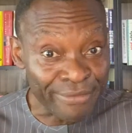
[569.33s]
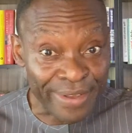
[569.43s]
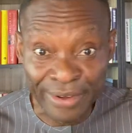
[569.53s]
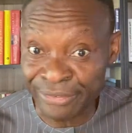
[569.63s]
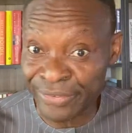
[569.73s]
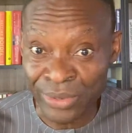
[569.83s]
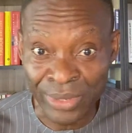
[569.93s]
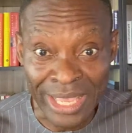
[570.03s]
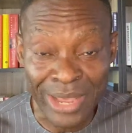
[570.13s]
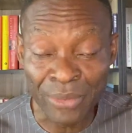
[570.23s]
very few.
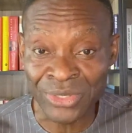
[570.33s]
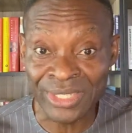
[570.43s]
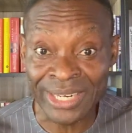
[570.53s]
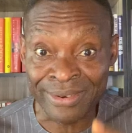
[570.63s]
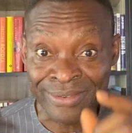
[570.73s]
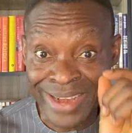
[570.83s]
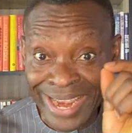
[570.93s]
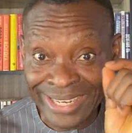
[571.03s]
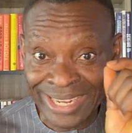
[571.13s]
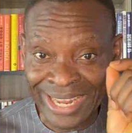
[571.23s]
He was such a
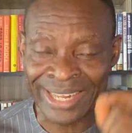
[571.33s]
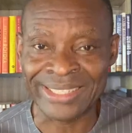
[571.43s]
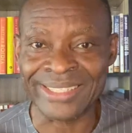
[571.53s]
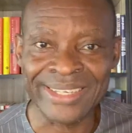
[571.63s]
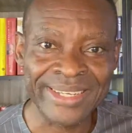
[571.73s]
rare talent.